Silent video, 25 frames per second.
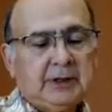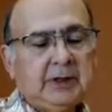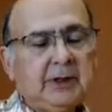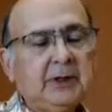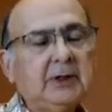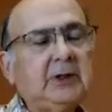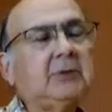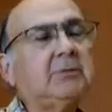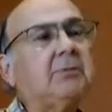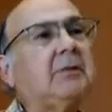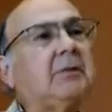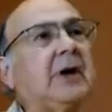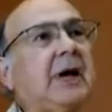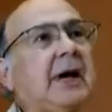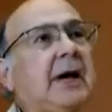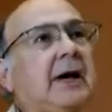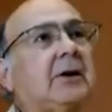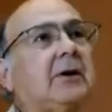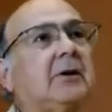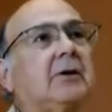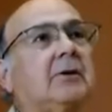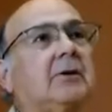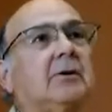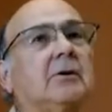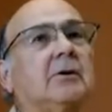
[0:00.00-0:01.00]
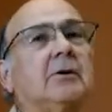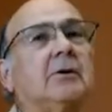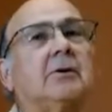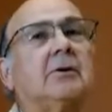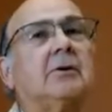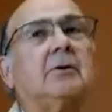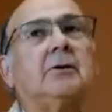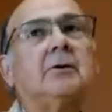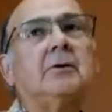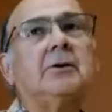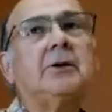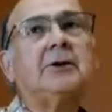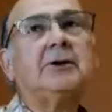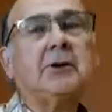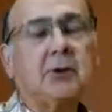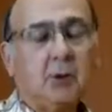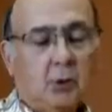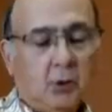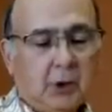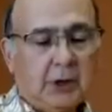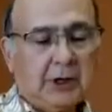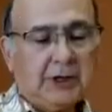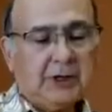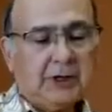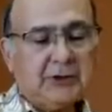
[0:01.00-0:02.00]
didn't matter that there
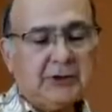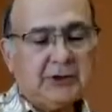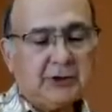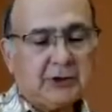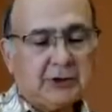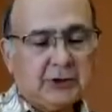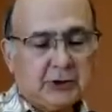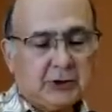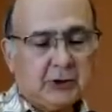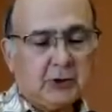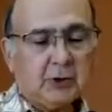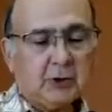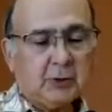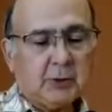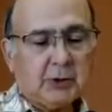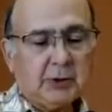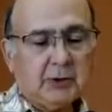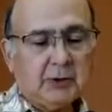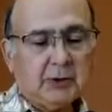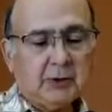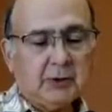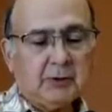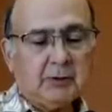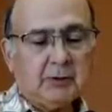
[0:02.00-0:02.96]
was a sermon.